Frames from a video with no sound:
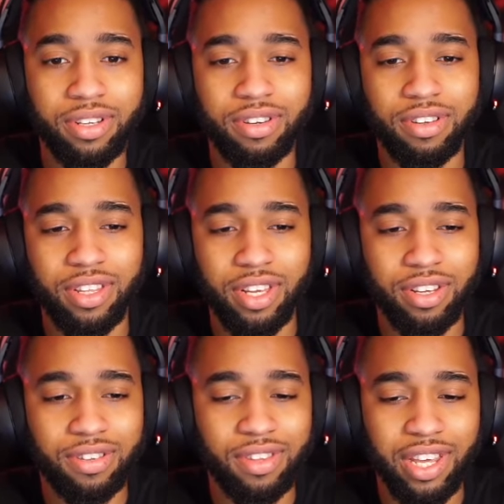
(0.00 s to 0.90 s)
near the
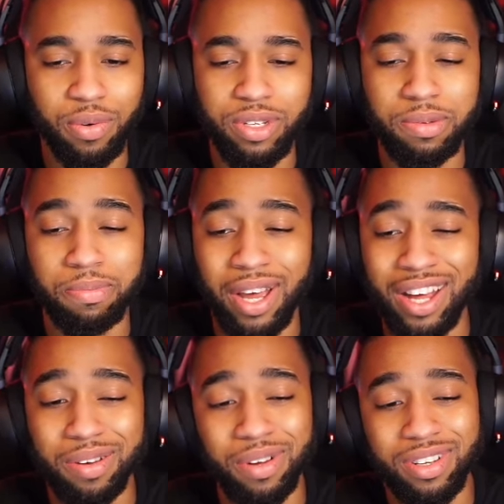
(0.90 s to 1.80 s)
end. Like it wasn't
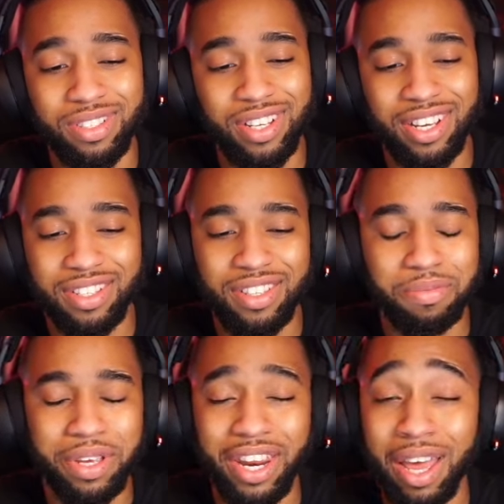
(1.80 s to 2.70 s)
bad, but I was just like the
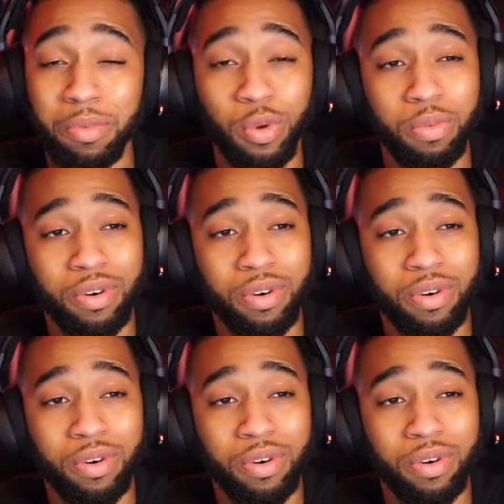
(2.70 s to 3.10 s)
beginning had me with more